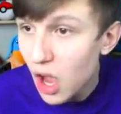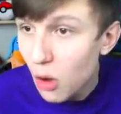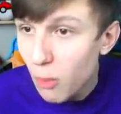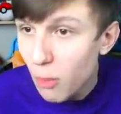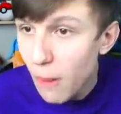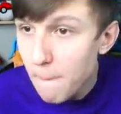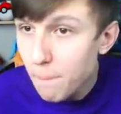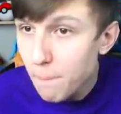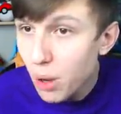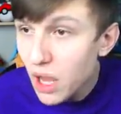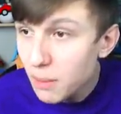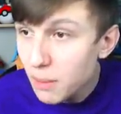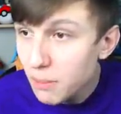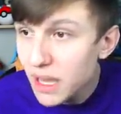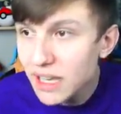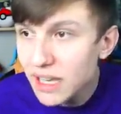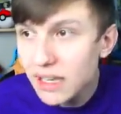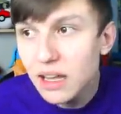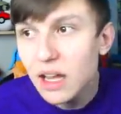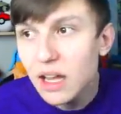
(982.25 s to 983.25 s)
We put him
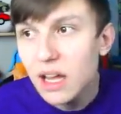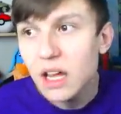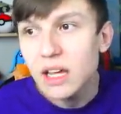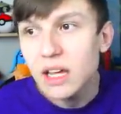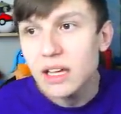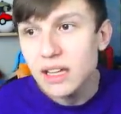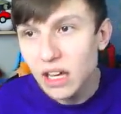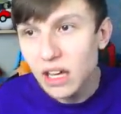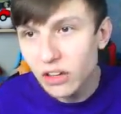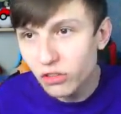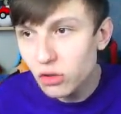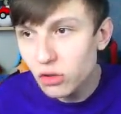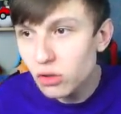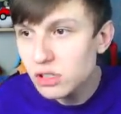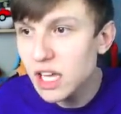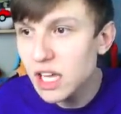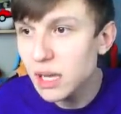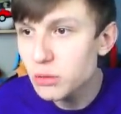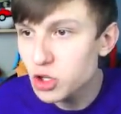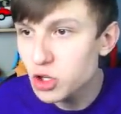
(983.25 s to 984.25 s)
in, gets good
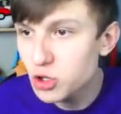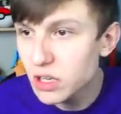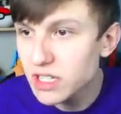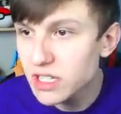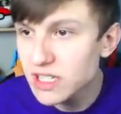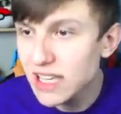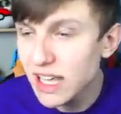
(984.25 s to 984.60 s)
chemistry because